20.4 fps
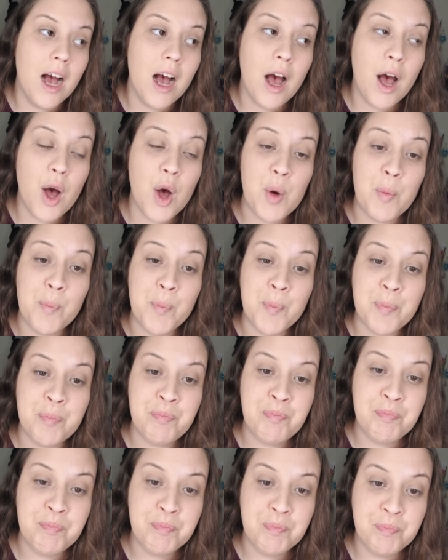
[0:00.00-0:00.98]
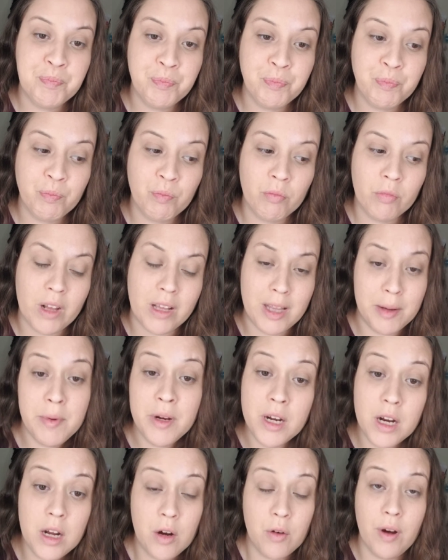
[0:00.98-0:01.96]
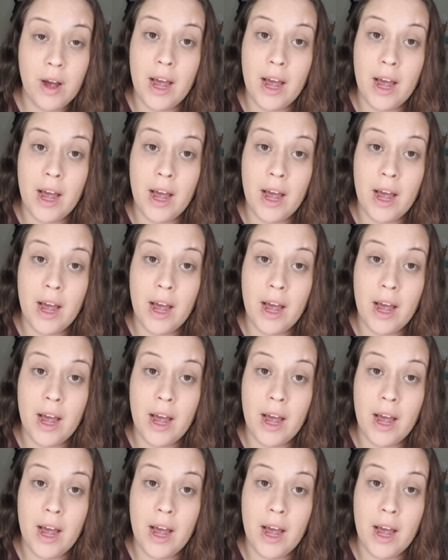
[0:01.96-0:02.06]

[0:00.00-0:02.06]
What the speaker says: let me know.